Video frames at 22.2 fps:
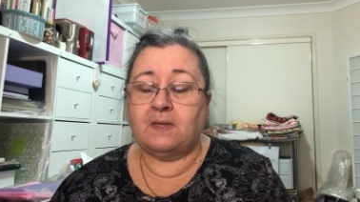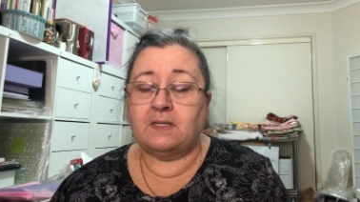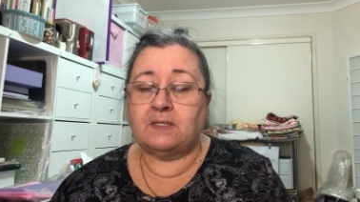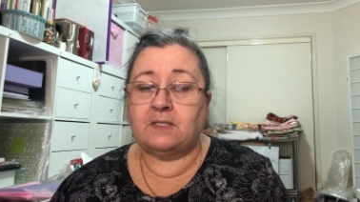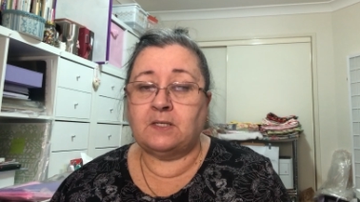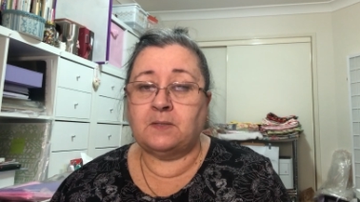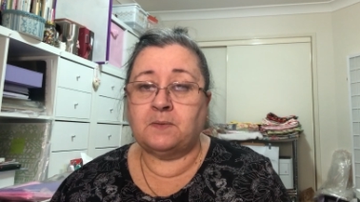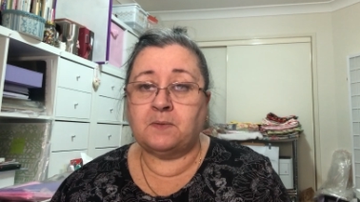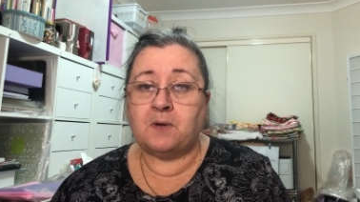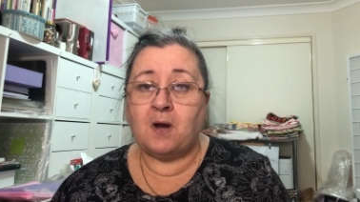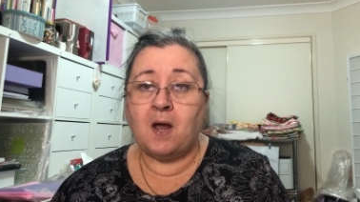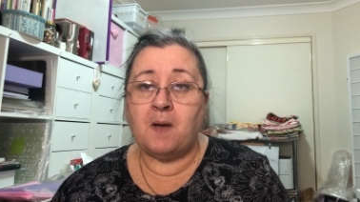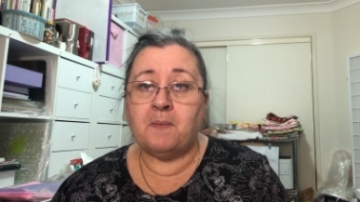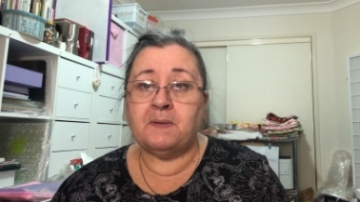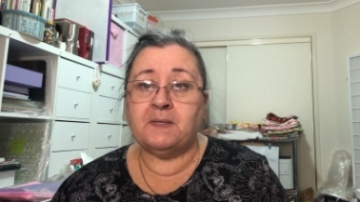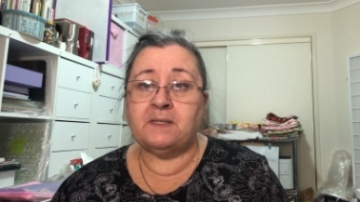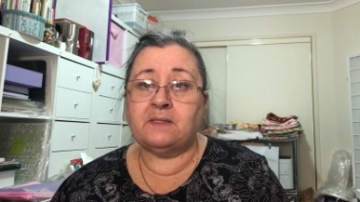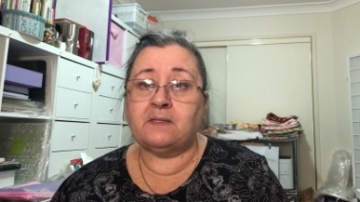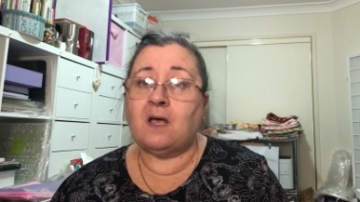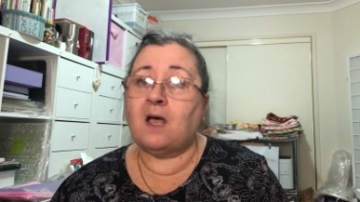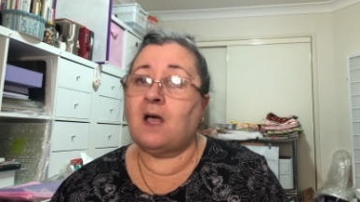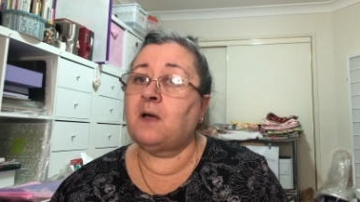
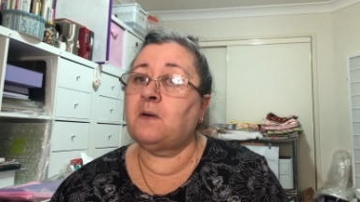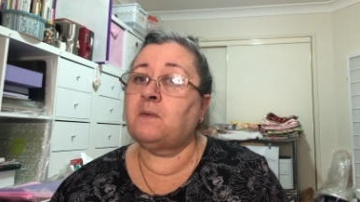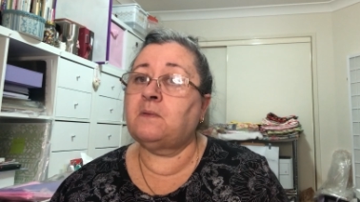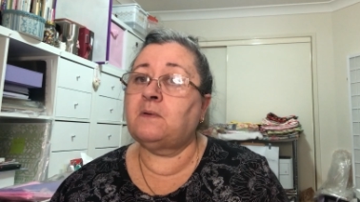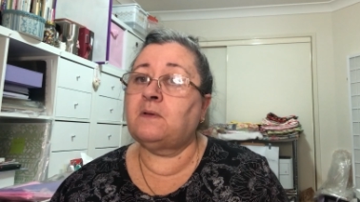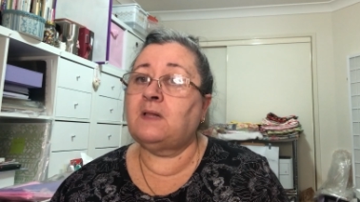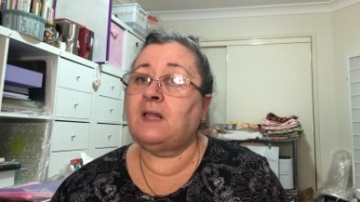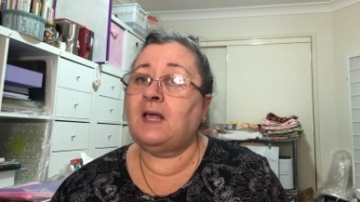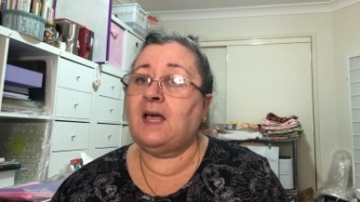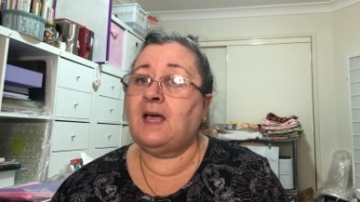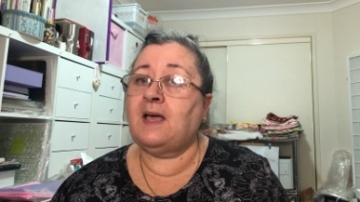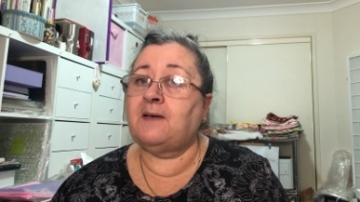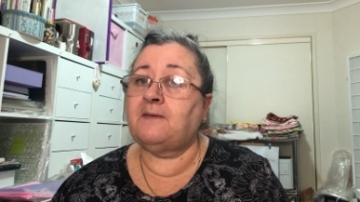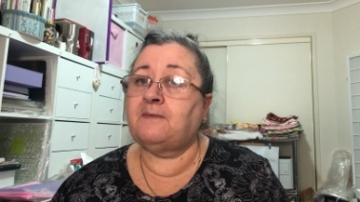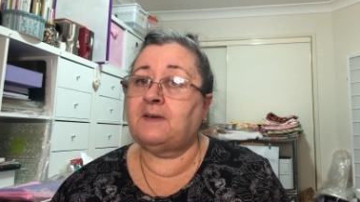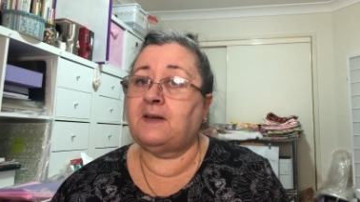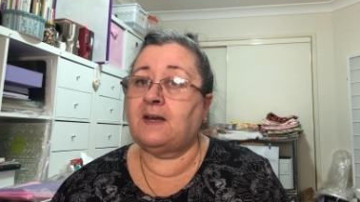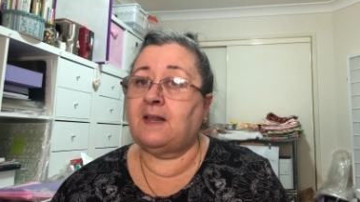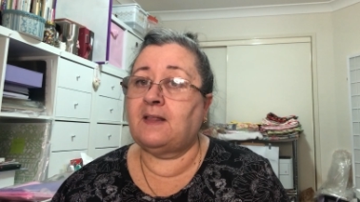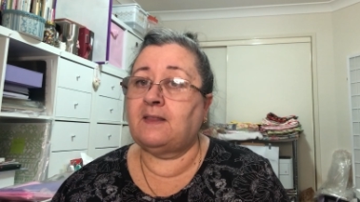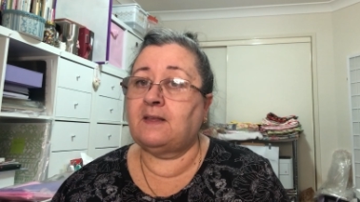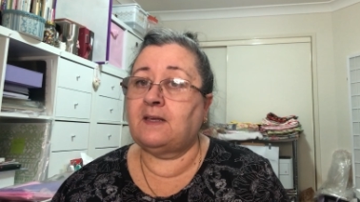subscribers, I will have
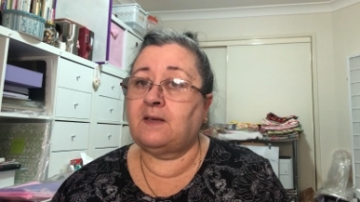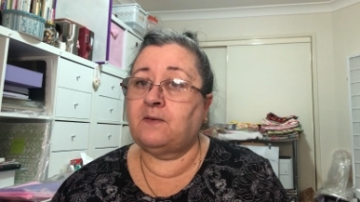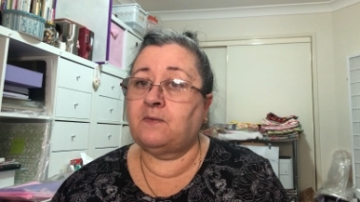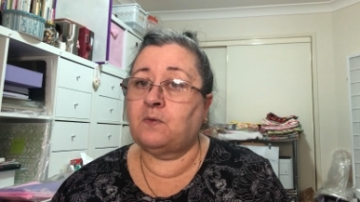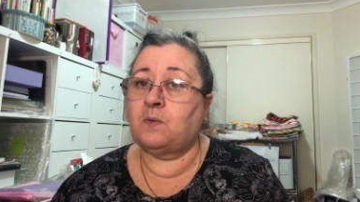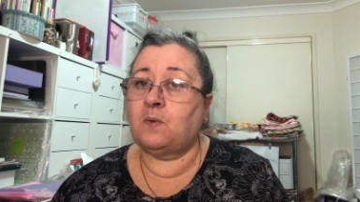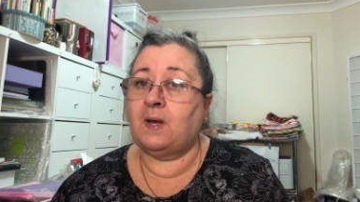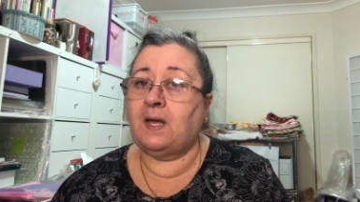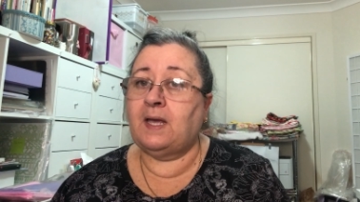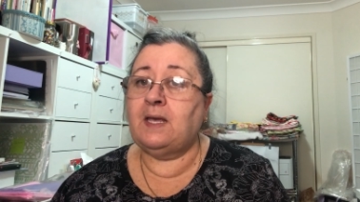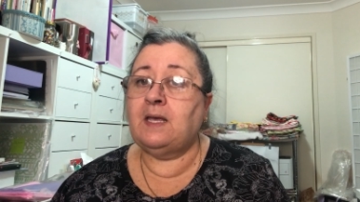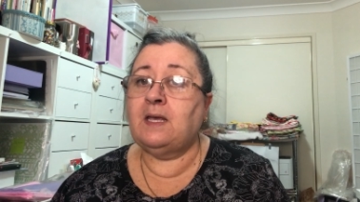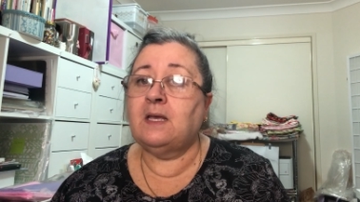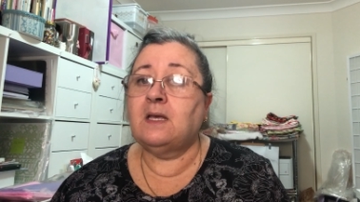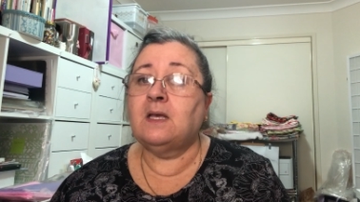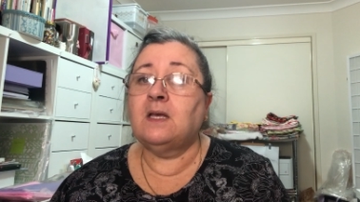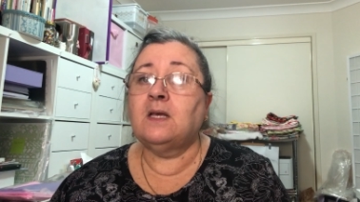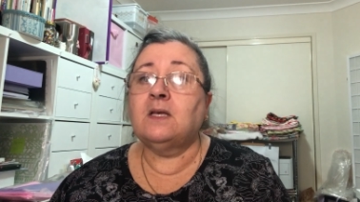another giveaway.